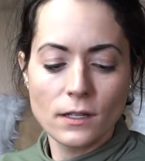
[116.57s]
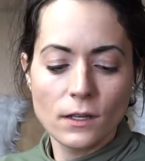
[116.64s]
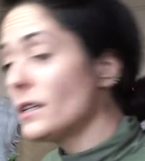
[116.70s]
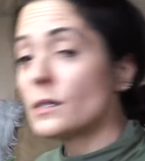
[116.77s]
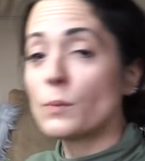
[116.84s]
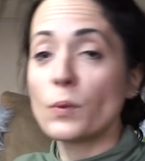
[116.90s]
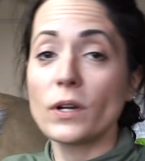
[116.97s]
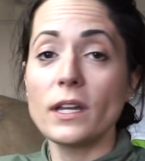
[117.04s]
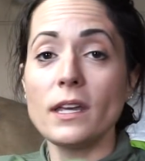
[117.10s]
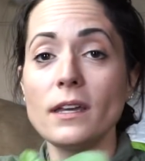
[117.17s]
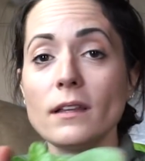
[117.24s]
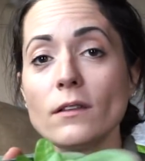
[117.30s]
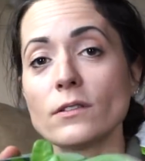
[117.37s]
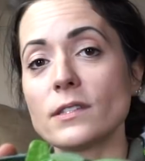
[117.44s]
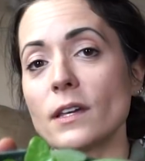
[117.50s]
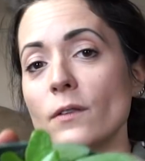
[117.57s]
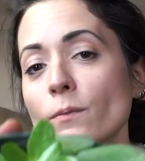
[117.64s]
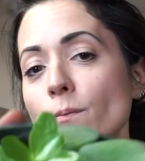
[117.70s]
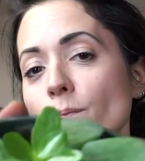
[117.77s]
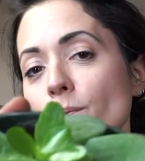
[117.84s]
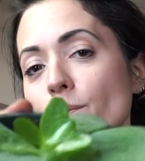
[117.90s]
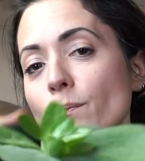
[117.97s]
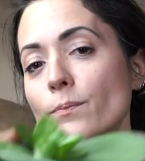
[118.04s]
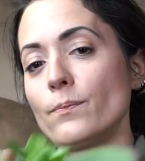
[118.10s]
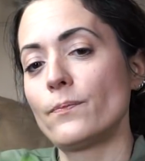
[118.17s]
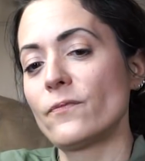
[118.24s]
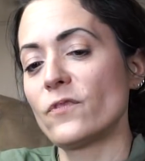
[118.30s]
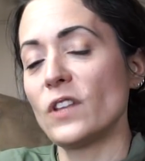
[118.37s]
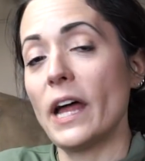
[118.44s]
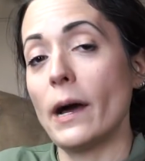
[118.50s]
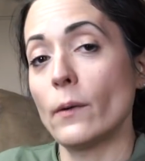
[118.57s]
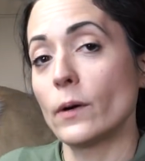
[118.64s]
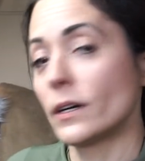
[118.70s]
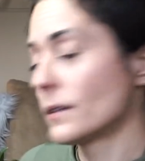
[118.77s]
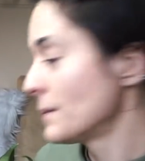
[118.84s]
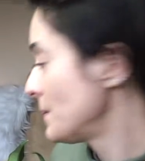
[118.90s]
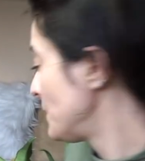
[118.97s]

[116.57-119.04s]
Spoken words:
It's pretty. It looks like a flower.